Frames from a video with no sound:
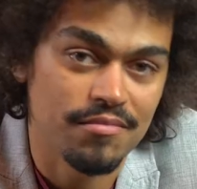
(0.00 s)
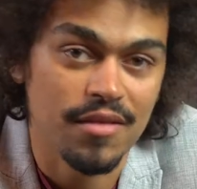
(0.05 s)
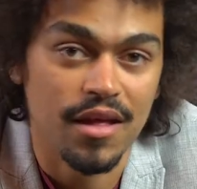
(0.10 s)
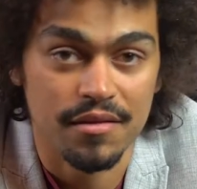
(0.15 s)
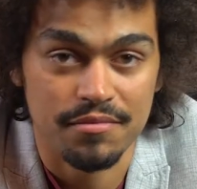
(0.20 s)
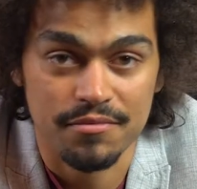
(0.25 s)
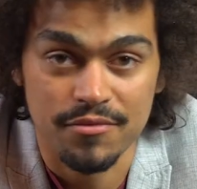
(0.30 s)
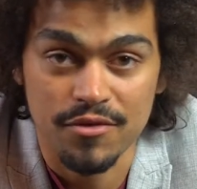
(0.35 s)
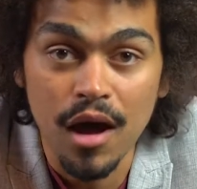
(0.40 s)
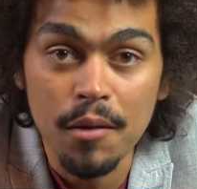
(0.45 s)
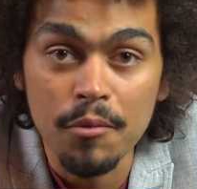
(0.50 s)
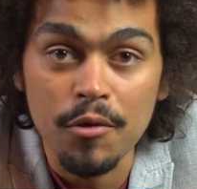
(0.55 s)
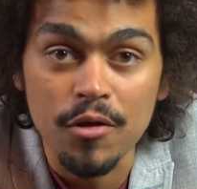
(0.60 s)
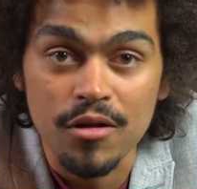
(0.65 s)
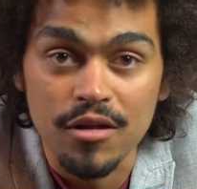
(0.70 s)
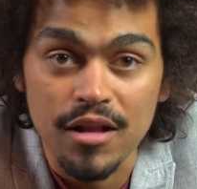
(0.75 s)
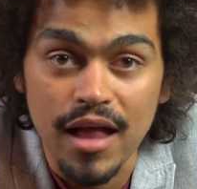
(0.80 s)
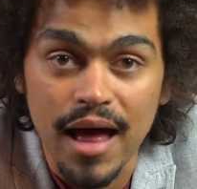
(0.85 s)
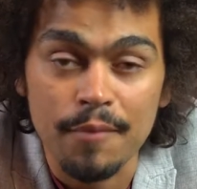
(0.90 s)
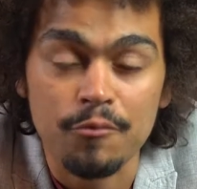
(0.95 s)
a double
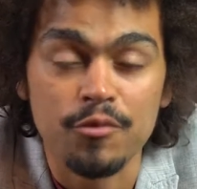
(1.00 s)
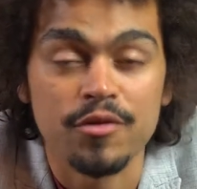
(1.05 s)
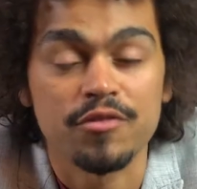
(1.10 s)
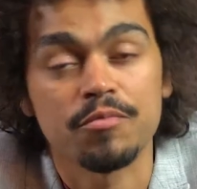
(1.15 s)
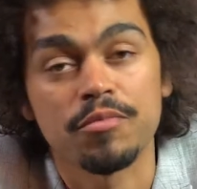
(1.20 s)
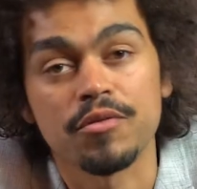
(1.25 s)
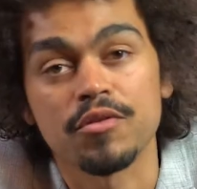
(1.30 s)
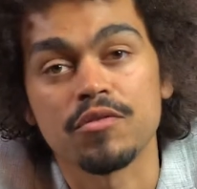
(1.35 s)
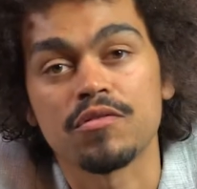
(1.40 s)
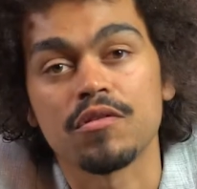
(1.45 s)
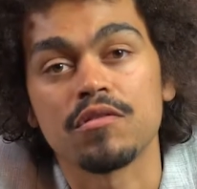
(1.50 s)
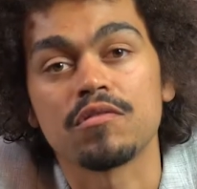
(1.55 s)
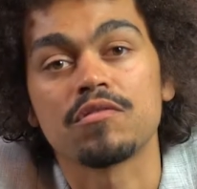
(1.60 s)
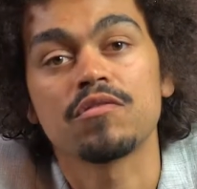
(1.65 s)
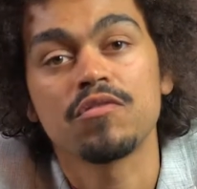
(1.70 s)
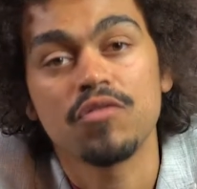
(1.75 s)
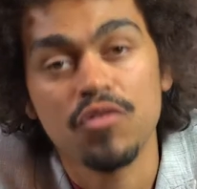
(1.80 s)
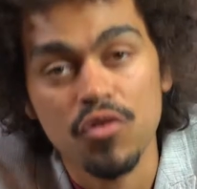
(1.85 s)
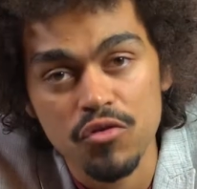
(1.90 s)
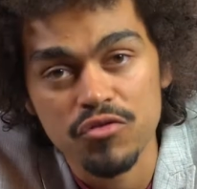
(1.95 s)
clap, which produces
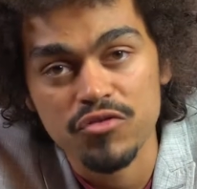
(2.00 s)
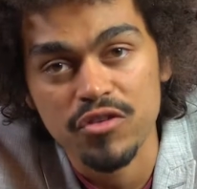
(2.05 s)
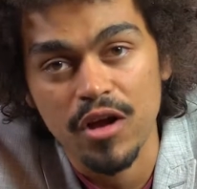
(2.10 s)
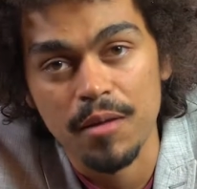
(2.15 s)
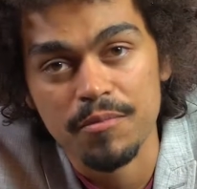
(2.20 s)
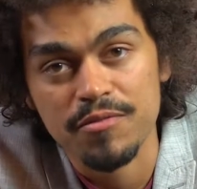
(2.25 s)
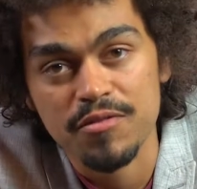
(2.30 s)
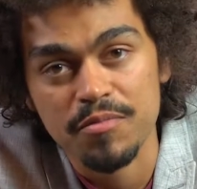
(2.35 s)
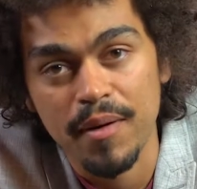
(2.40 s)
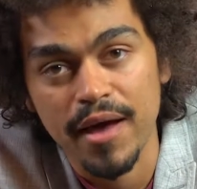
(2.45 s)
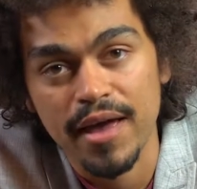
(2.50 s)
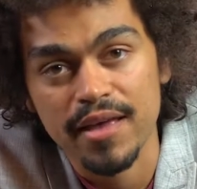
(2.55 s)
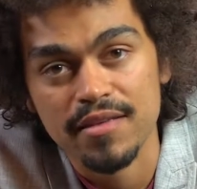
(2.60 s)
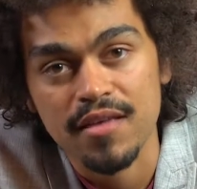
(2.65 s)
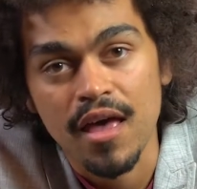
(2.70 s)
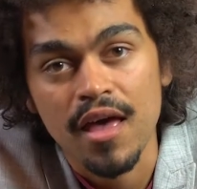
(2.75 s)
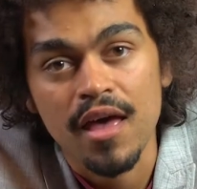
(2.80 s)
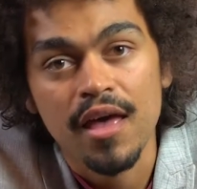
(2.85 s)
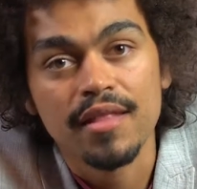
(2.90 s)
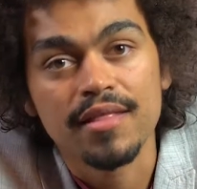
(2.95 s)
two sharp
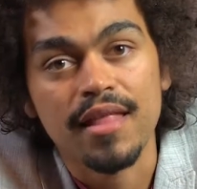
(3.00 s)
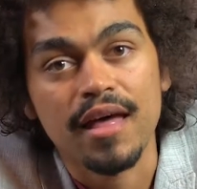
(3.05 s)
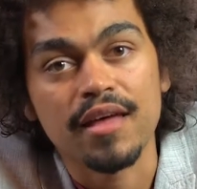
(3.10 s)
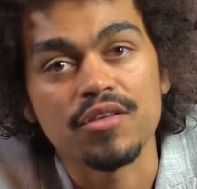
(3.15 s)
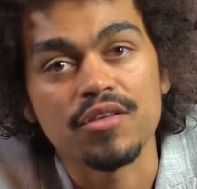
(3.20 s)
spikes that